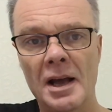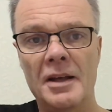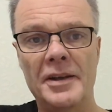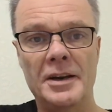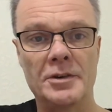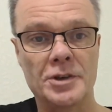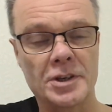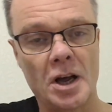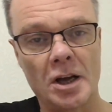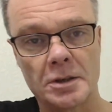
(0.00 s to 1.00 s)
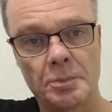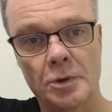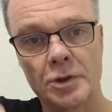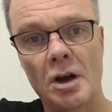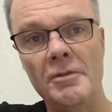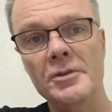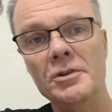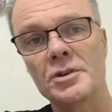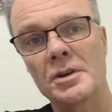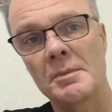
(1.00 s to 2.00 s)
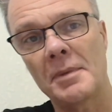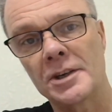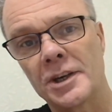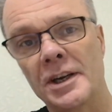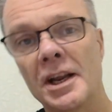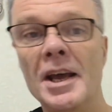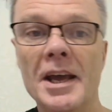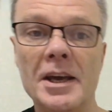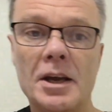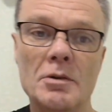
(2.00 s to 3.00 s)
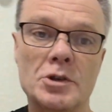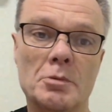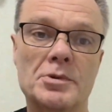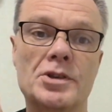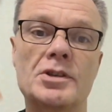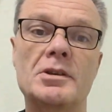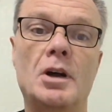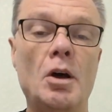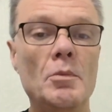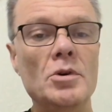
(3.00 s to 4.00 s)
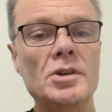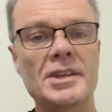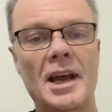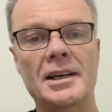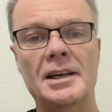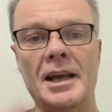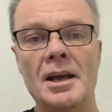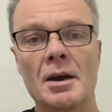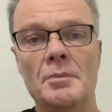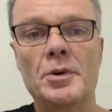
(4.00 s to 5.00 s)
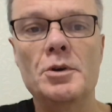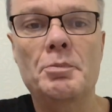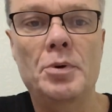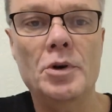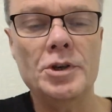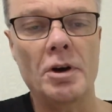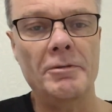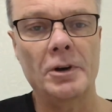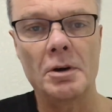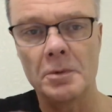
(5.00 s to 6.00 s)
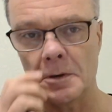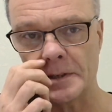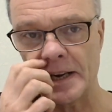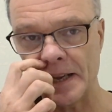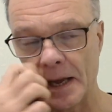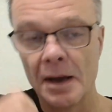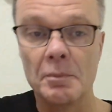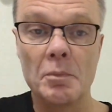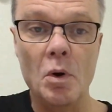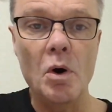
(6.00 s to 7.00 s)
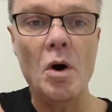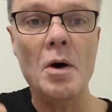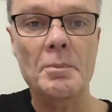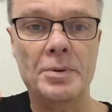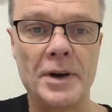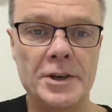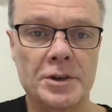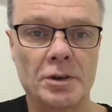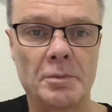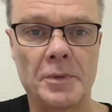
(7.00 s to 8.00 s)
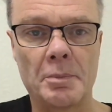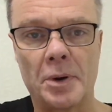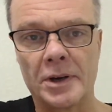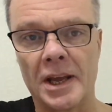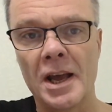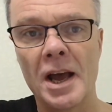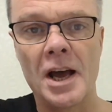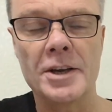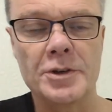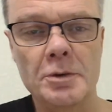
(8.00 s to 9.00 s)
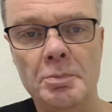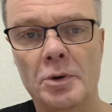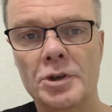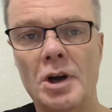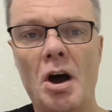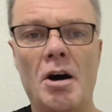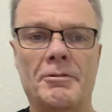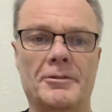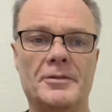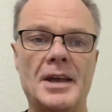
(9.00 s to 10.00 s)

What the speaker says: And then as you start to push off, as you can imagine, it goes up a lot more steadily, but you push off a lot more steady. More pressure up the body as you push off.